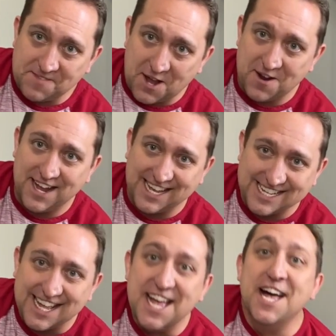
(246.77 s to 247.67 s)
All
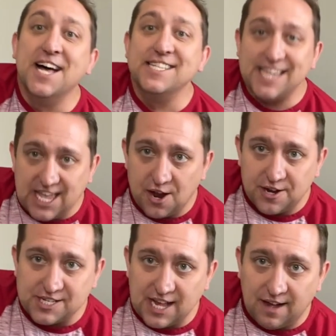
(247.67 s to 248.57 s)
right. Take care of
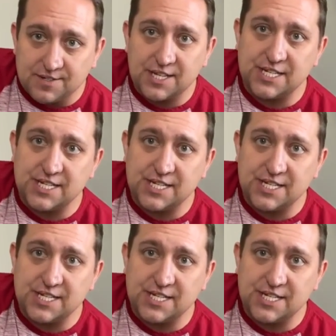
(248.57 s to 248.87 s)
yourselves.